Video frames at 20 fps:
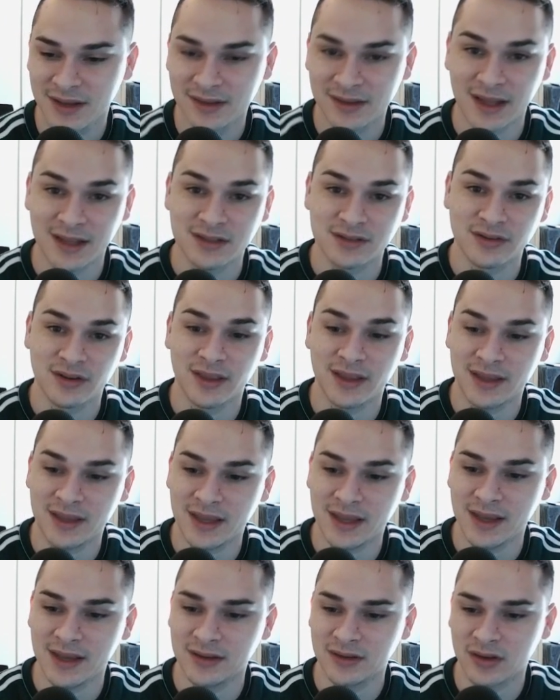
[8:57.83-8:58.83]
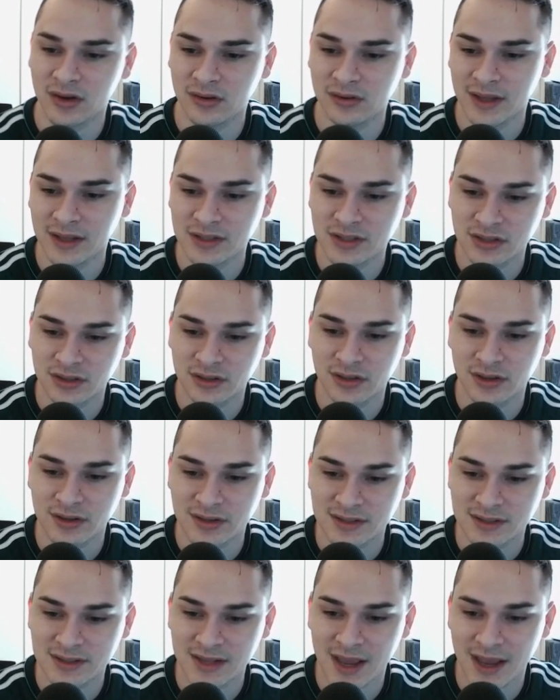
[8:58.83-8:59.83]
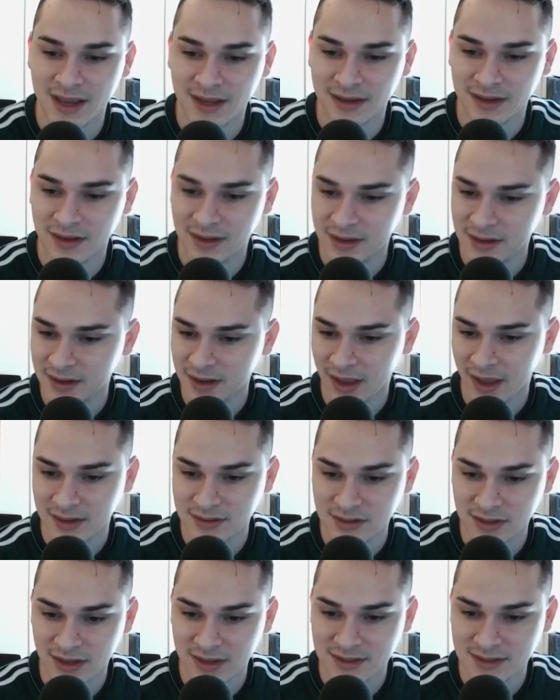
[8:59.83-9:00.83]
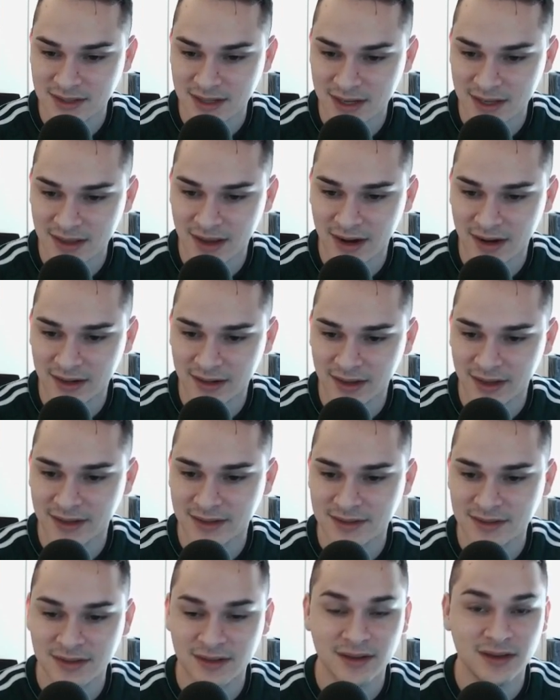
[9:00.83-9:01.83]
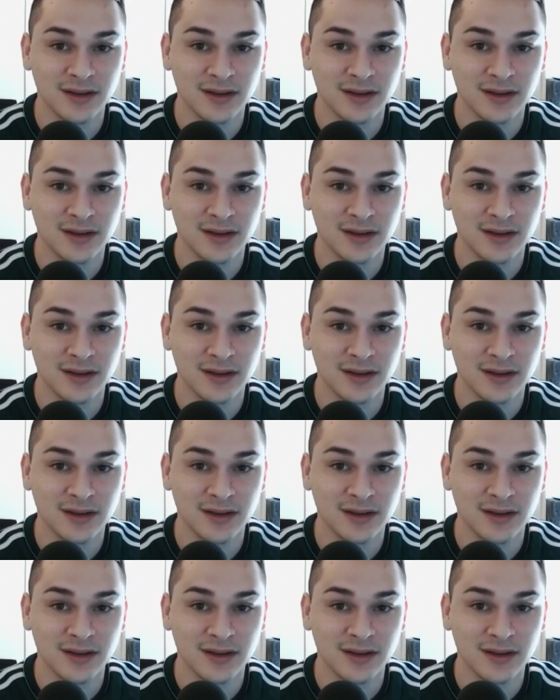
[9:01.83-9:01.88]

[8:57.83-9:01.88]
That's really key. Don't let your loons tank. As you can see, there it is.